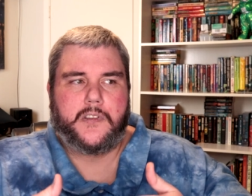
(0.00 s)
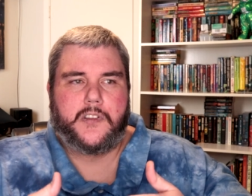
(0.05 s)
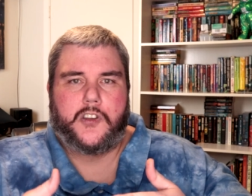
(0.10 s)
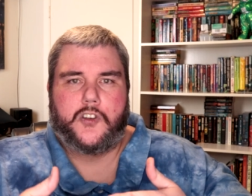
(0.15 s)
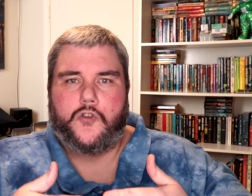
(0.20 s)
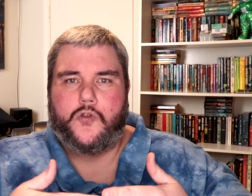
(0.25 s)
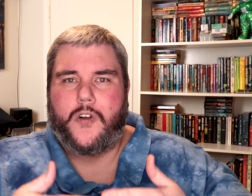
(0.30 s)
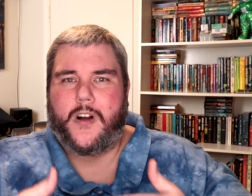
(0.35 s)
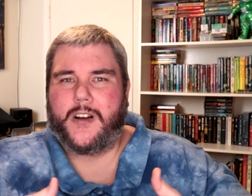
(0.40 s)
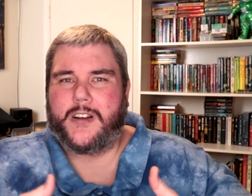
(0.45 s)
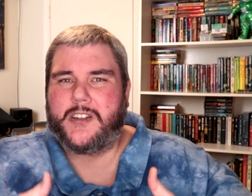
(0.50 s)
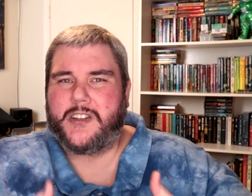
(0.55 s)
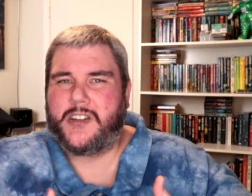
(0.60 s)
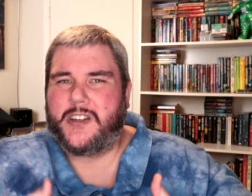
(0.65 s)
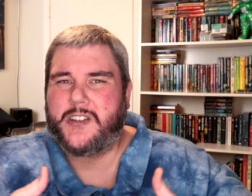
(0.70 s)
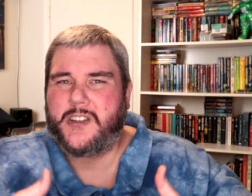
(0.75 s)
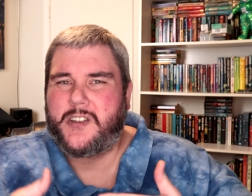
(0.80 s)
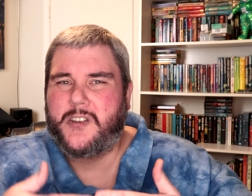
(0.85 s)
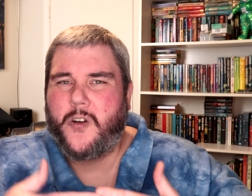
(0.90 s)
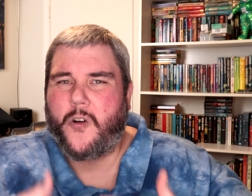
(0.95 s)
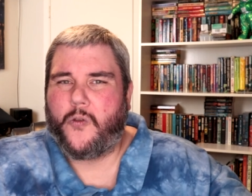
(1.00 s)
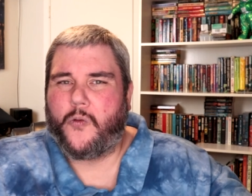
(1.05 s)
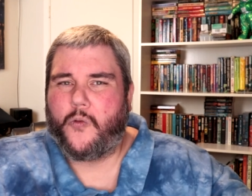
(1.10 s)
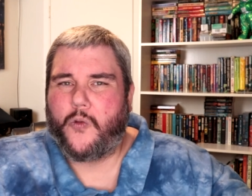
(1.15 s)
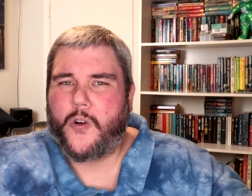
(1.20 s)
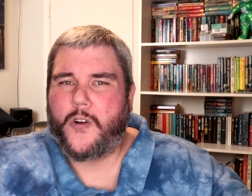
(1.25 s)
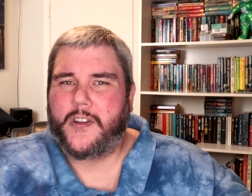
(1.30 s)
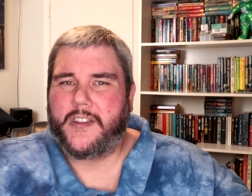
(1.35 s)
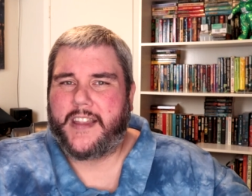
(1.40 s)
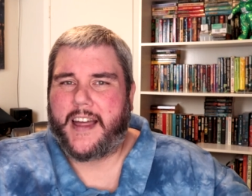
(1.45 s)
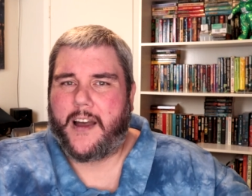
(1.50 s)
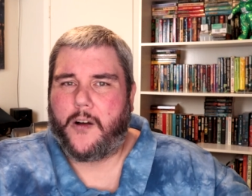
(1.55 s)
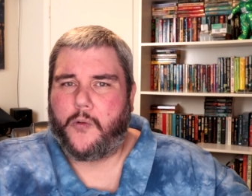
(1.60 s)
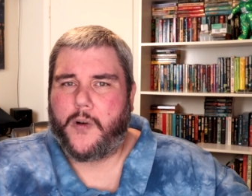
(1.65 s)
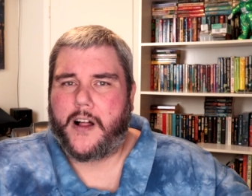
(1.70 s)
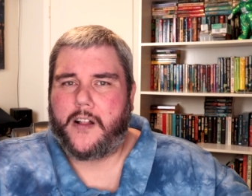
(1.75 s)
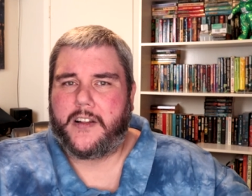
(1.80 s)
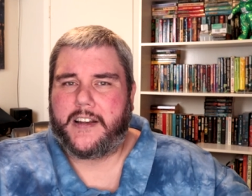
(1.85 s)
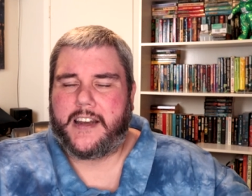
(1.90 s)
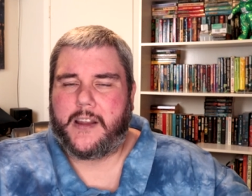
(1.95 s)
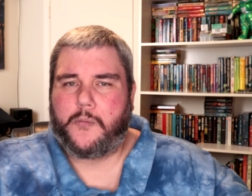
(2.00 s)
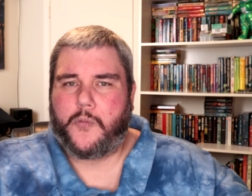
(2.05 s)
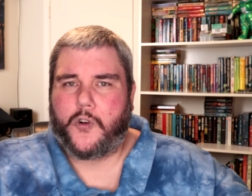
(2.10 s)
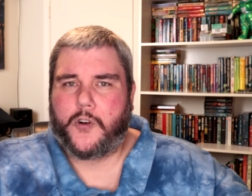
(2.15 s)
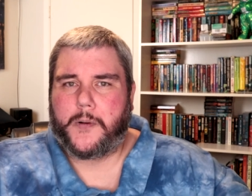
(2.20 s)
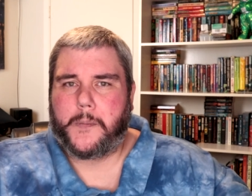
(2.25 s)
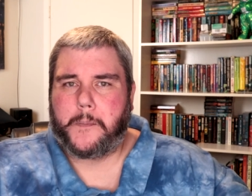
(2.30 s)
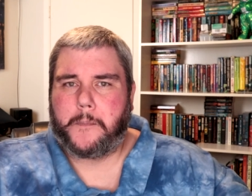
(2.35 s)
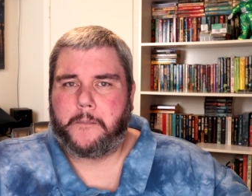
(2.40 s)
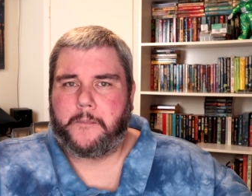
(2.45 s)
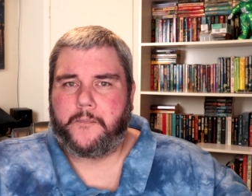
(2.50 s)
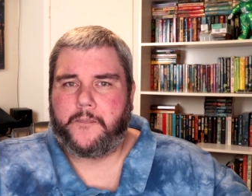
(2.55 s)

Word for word: the drugs just don't work that well anymore.